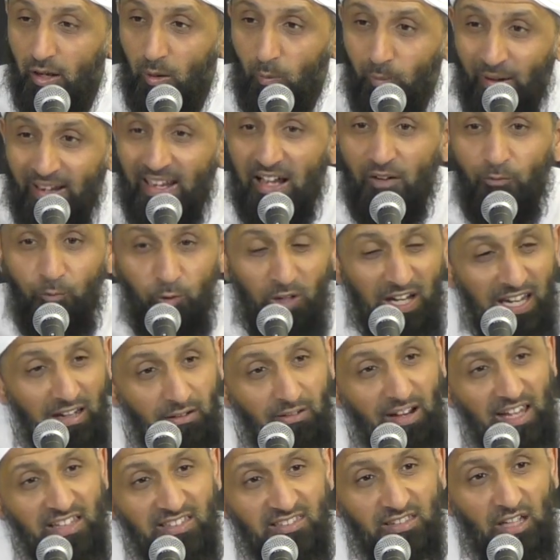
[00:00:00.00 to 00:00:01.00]
When have we
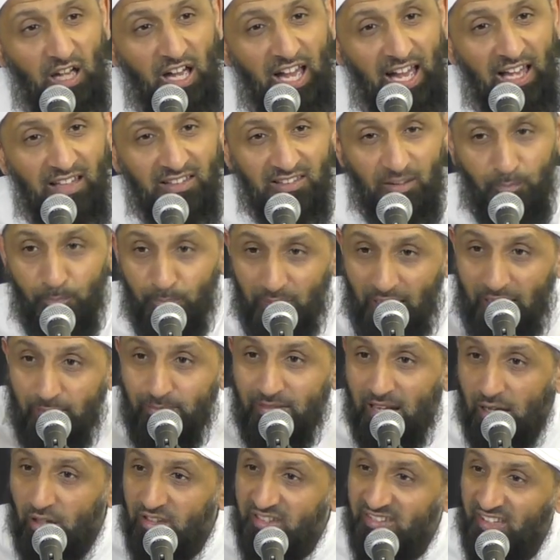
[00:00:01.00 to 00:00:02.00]
raised our hands and
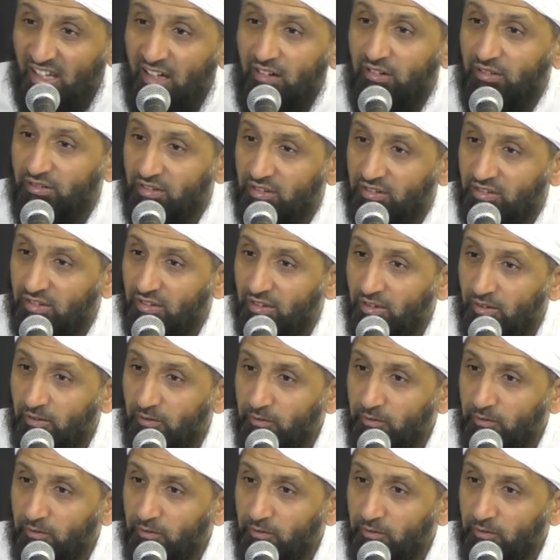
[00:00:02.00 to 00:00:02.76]
blamed ourselves?